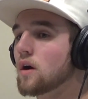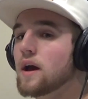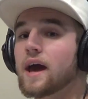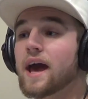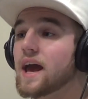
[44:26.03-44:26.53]

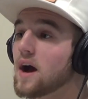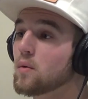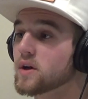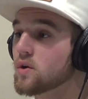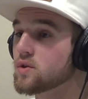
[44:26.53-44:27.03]
or
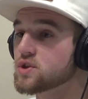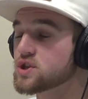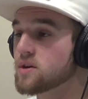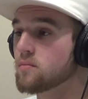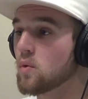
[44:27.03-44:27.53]
hey, I
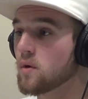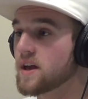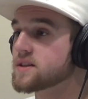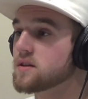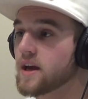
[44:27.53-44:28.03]
want to go to the
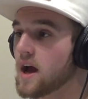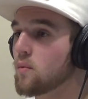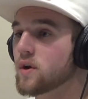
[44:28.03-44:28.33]
gym more.